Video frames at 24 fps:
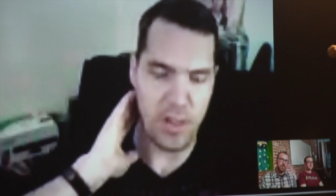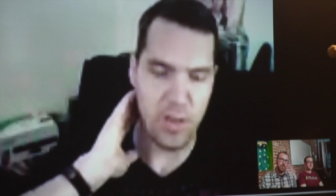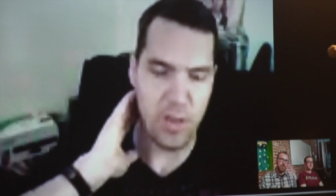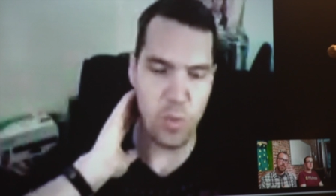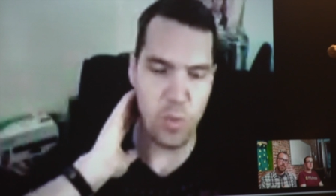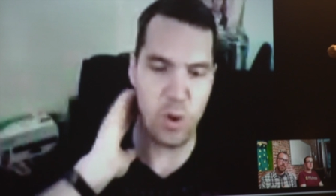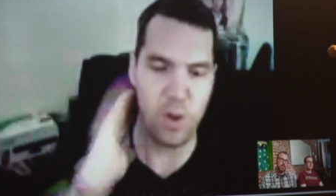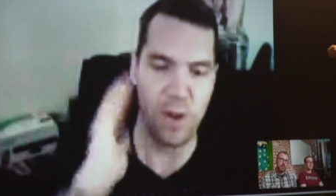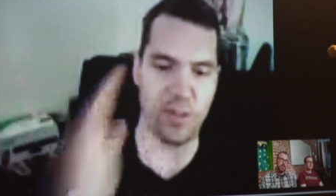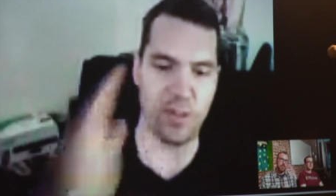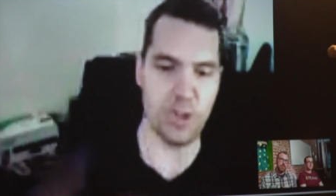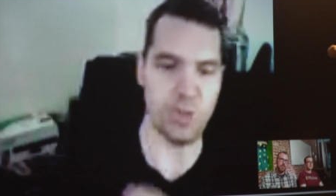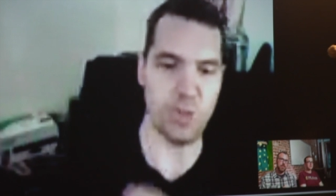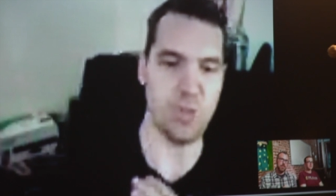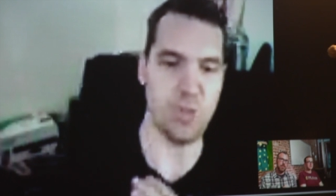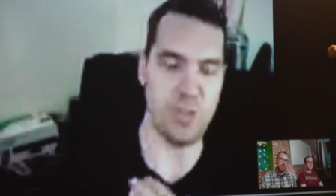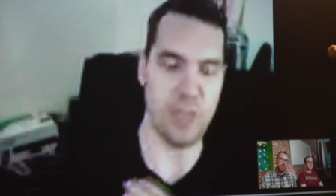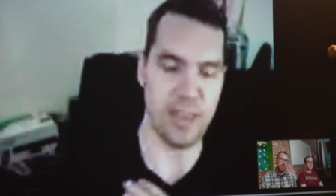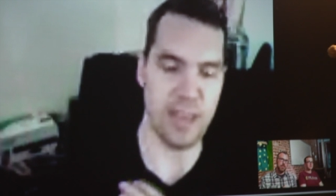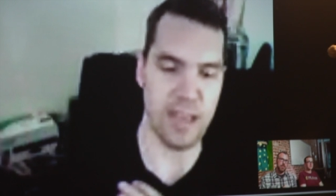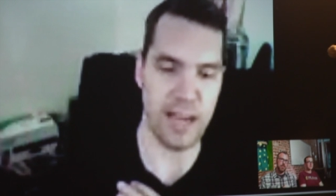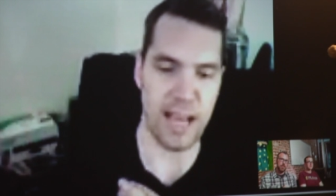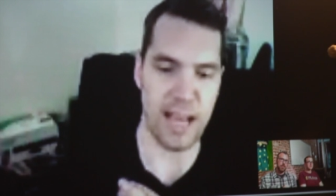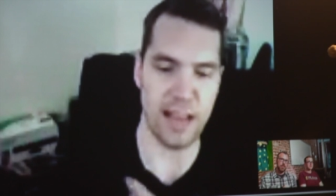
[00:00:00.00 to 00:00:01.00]
whenever you
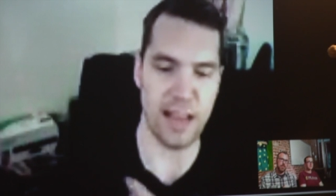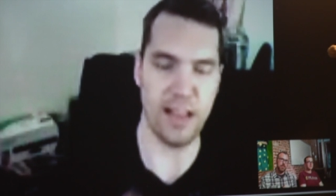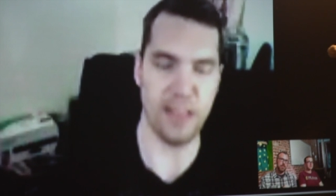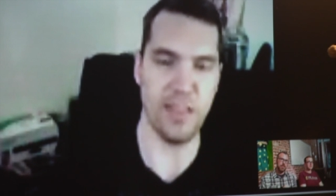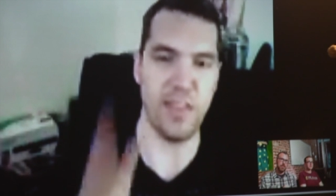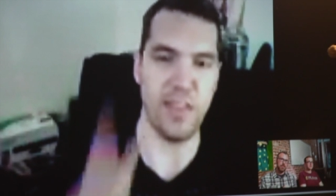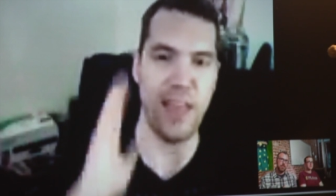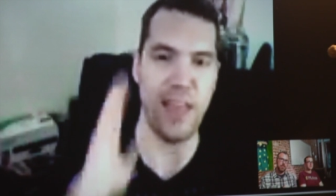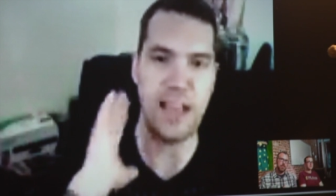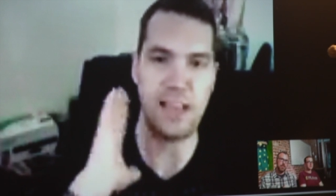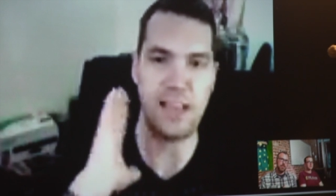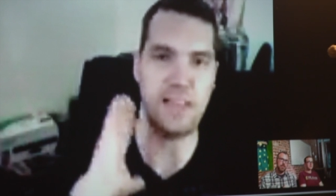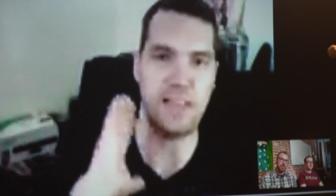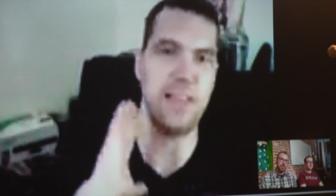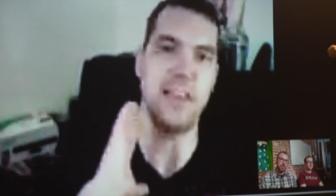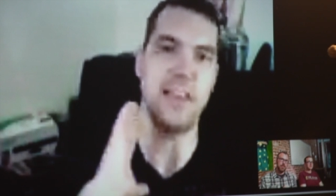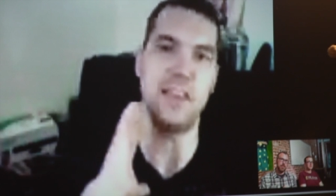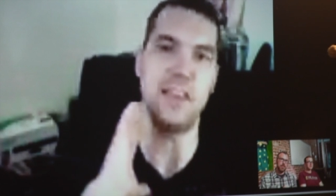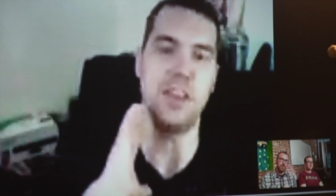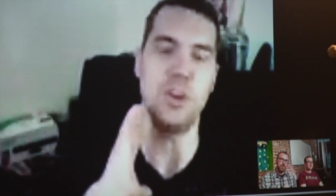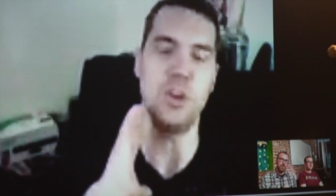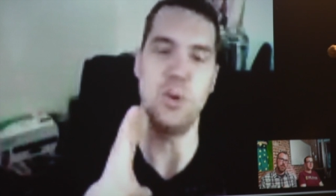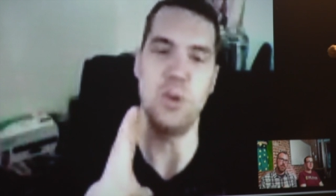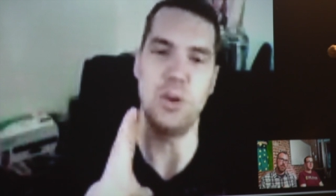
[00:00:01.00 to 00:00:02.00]
see an alien, they see
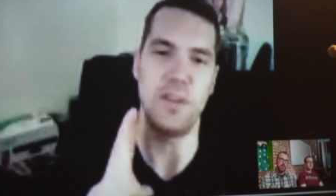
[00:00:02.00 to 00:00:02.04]
you.